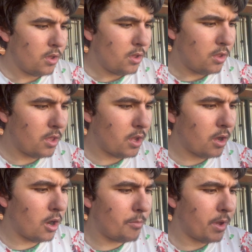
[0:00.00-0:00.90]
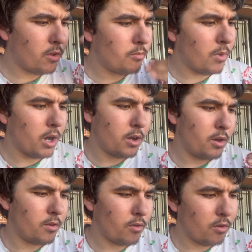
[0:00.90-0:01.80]
need carpenter
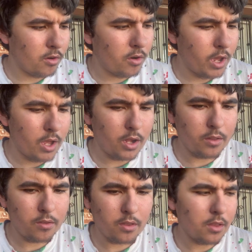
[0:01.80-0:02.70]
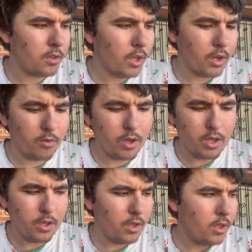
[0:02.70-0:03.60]
markers or crayons to decorate
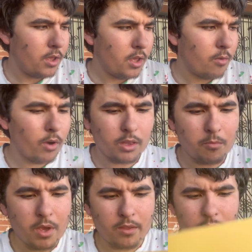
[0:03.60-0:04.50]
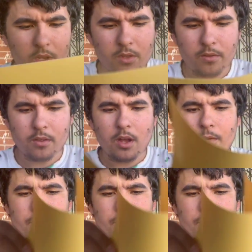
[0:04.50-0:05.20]
it and want the message and stuff.